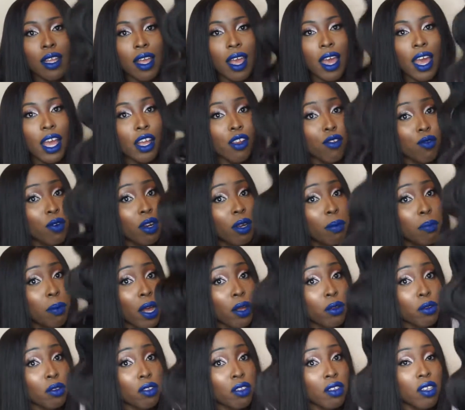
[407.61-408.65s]
The hair is really
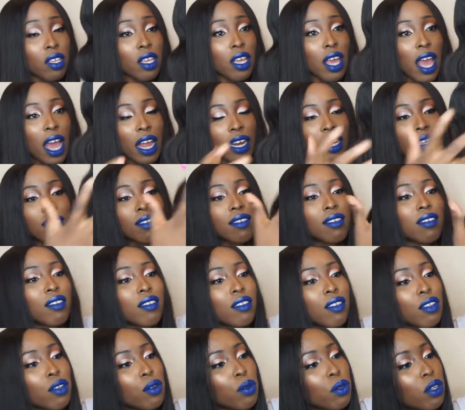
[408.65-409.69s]
bouncy and it's
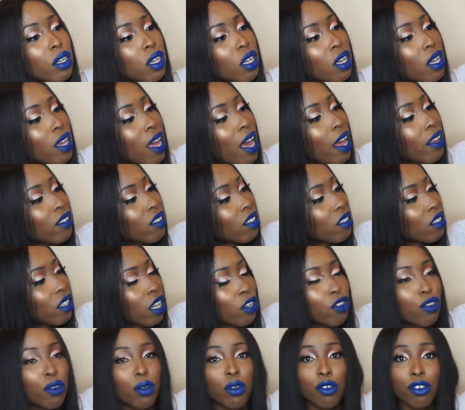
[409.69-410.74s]
silky, it has this
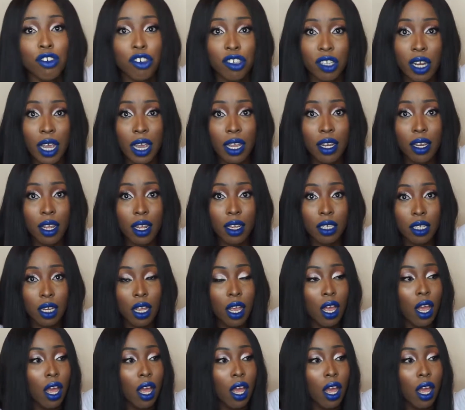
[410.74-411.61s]
natural shine that